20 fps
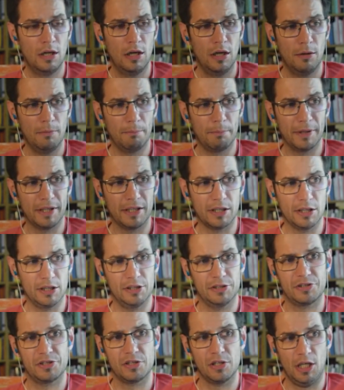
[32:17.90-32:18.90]

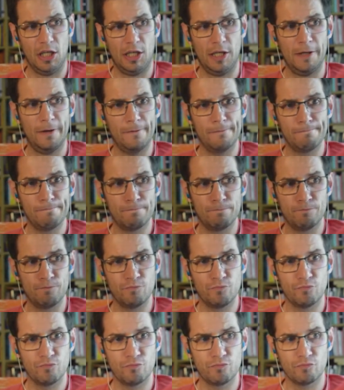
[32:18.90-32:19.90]
because
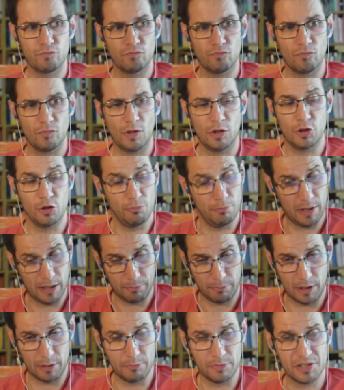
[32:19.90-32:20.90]
you may
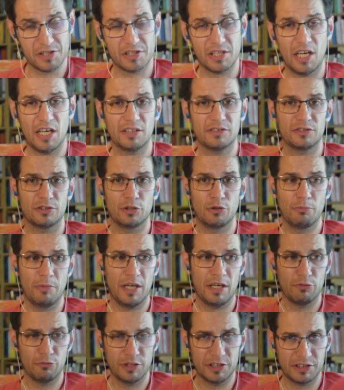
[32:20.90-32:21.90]
make mistakes, you
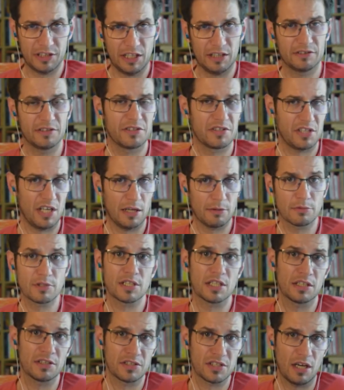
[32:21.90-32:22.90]
may retake the same
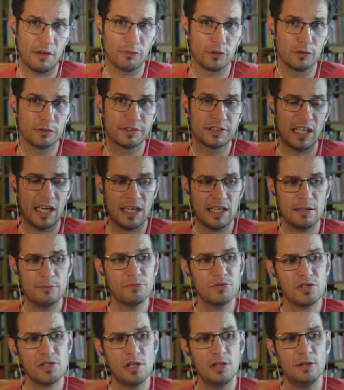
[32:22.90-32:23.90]
scene several
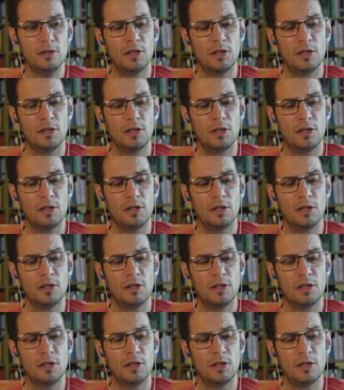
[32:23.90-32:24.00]
times.